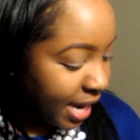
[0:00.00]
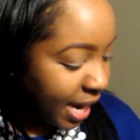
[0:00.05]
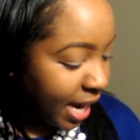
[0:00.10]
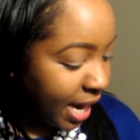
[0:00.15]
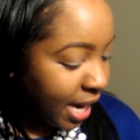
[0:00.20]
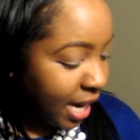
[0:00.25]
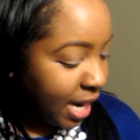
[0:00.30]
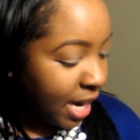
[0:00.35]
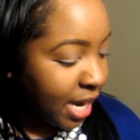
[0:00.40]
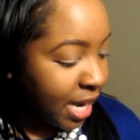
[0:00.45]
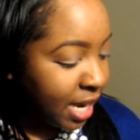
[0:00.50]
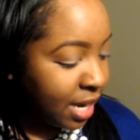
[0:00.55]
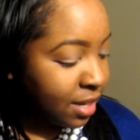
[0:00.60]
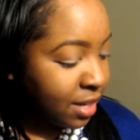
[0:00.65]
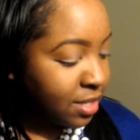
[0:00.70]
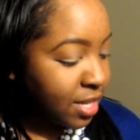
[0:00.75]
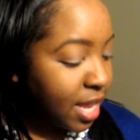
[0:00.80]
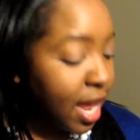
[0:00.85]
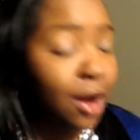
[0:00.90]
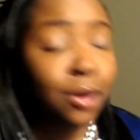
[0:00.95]

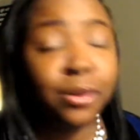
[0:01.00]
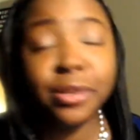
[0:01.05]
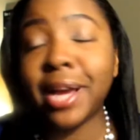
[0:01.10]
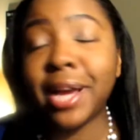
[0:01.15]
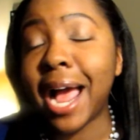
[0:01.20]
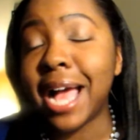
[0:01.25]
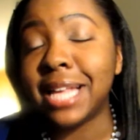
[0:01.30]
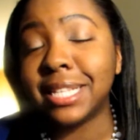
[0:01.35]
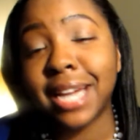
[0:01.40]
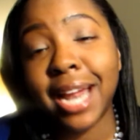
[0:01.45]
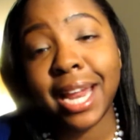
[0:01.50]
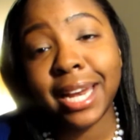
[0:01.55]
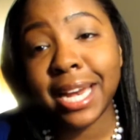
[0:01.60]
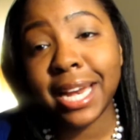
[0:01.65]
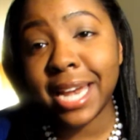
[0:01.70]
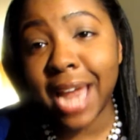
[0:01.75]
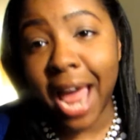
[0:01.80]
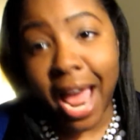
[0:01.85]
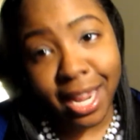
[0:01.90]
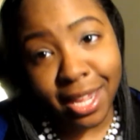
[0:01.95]
And oh, you guys, and I
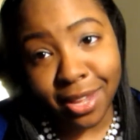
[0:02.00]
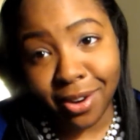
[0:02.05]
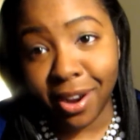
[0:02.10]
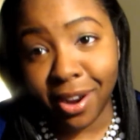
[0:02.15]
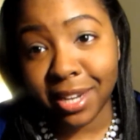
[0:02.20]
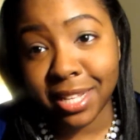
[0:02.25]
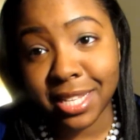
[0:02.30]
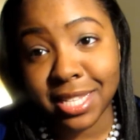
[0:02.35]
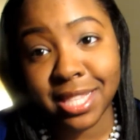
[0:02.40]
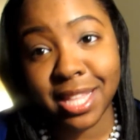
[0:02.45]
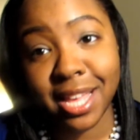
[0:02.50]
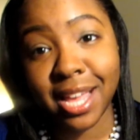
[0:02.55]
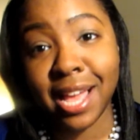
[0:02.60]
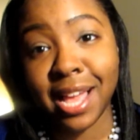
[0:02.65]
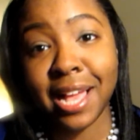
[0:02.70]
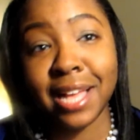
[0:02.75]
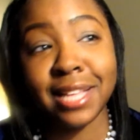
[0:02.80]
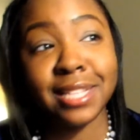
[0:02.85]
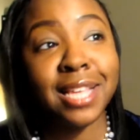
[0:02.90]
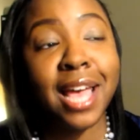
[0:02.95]
did not get all these
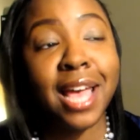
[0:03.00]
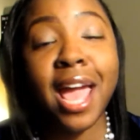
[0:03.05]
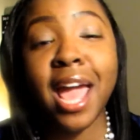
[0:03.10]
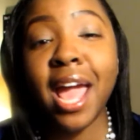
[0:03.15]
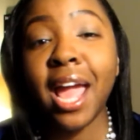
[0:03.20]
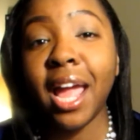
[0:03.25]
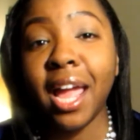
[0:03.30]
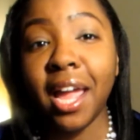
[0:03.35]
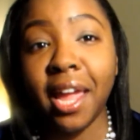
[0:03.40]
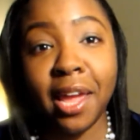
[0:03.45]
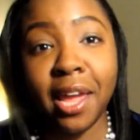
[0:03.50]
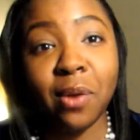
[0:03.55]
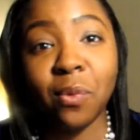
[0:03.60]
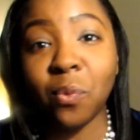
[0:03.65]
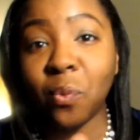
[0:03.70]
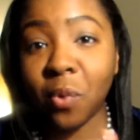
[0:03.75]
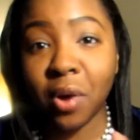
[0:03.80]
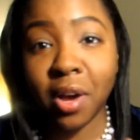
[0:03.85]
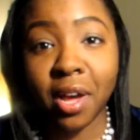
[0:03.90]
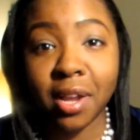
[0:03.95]
things
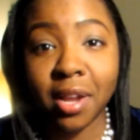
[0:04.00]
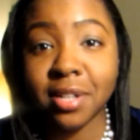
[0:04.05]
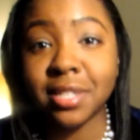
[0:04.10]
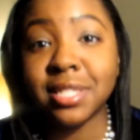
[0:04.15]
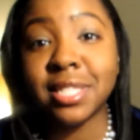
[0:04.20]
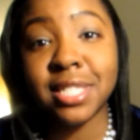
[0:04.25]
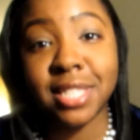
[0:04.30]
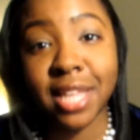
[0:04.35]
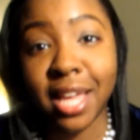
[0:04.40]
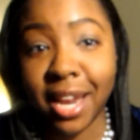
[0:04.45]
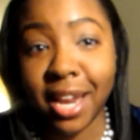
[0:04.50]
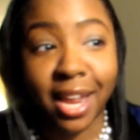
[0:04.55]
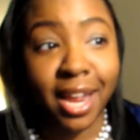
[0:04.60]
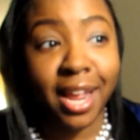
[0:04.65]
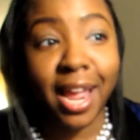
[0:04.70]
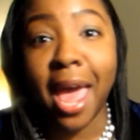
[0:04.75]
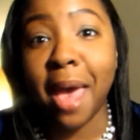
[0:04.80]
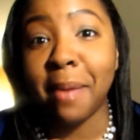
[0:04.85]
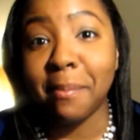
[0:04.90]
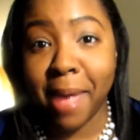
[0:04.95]
in one
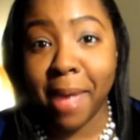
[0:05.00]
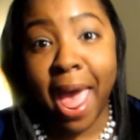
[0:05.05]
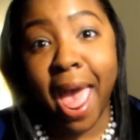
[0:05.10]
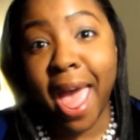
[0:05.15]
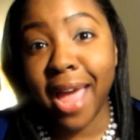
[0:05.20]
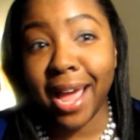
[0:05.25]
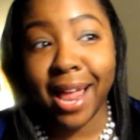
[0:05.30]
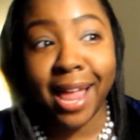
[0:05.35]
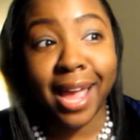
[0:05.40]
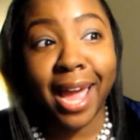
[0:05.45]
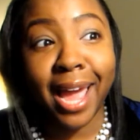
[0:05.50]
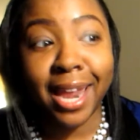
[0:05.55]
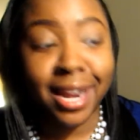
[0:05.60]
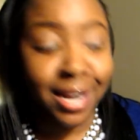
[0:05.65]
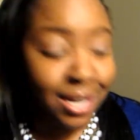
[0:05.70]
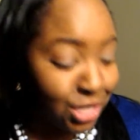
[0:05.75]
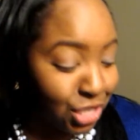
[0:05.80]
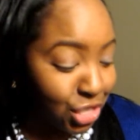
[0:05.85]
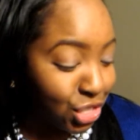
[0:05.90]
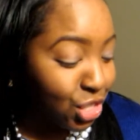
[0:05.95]
sitting at MAC. Like, I
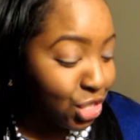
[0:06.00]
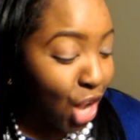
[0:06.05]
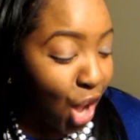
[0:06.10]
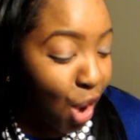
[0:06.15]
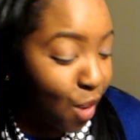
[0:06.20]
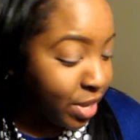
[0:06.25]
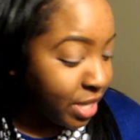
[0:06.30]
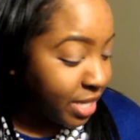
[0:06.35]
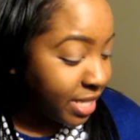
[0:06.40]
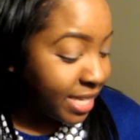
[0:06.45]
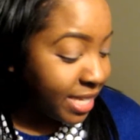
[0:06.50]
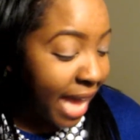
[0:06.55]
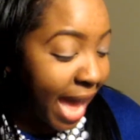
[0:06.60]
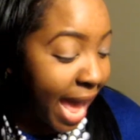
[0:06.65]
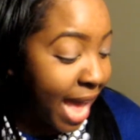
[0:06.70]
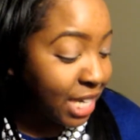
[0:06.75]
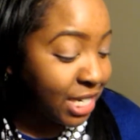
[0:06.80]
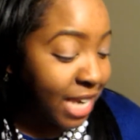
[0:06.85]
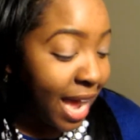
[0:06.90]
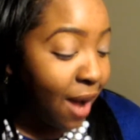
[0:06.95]
didn't just go and just
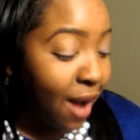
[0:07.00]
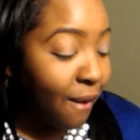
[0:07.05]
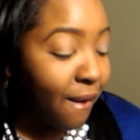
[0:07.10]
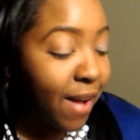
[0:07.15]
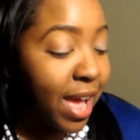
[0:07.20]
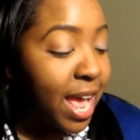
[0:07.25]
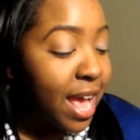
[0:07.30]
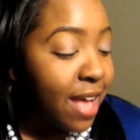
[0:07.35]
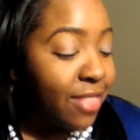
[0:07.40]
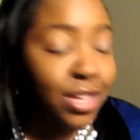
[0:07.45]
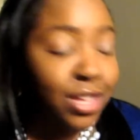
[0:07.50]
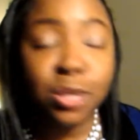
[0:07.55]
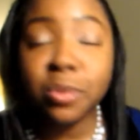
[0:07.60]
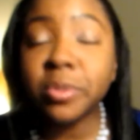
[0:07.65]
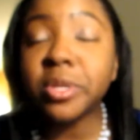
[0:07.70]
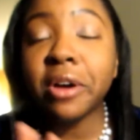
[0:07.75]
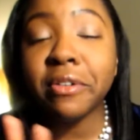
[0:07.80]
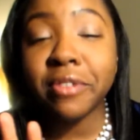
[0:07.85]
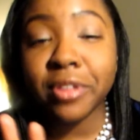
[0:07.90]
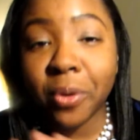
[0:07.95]
cash out. This
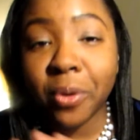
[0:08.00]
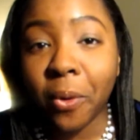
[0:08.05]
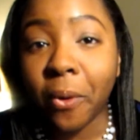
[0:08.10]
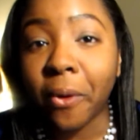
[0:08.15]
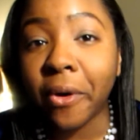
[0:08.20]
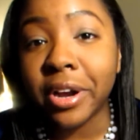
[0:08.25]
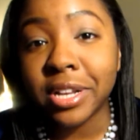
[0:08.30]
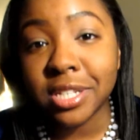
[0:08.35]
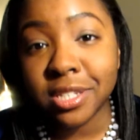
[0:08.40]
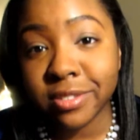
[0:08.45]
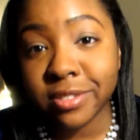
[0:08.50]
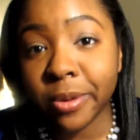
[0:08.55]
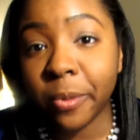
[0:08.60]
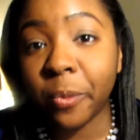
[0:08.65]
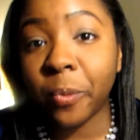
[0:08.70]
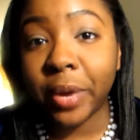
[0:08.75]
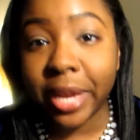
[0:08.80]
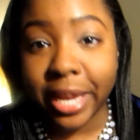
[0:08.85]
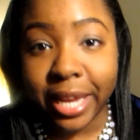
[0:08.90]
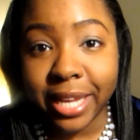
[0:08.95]
was over the course of
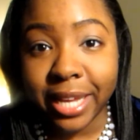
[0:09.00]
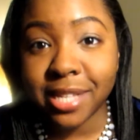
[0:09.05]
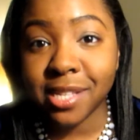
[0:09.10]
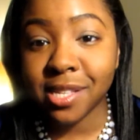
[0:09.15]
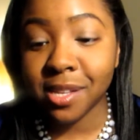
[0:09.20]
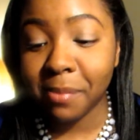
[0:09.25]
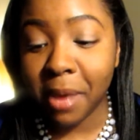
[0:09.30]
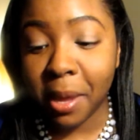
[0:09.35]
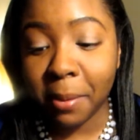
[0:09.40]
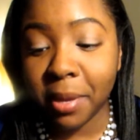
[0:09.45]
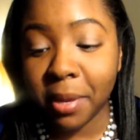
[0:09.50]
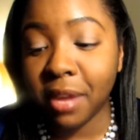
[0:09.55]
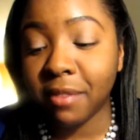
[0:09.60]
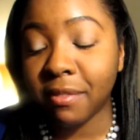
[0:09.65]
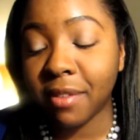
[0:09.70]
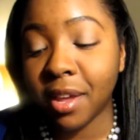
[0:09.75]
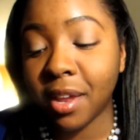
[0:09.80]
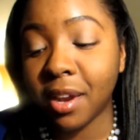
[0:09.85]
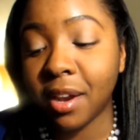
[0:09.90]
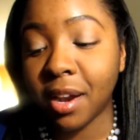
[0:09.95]
some weeks and maybe
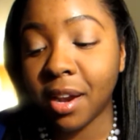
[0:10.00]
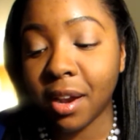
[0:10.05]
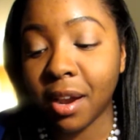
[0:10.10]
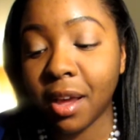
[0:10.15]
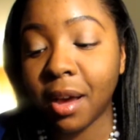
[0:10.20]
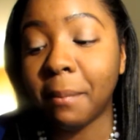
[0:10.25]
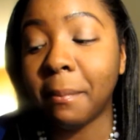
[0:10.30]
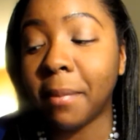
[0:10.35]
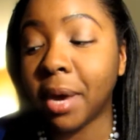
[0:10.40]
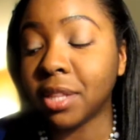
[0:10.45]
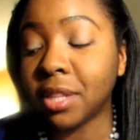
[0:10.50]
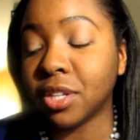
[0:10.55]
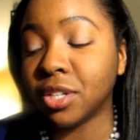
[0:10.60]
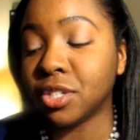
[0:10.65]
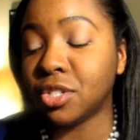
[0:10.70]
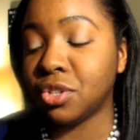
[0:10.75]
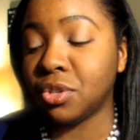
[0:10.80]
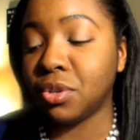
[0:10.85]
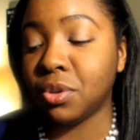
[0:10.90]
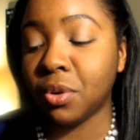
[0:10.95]
even a month or
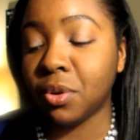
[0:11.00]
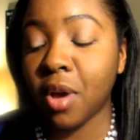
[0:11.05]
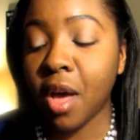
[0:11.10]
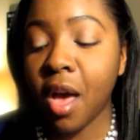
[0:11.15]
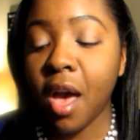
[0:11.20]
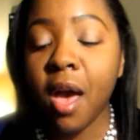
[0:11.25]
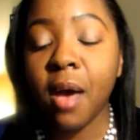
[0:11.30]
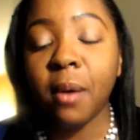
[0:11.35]
two.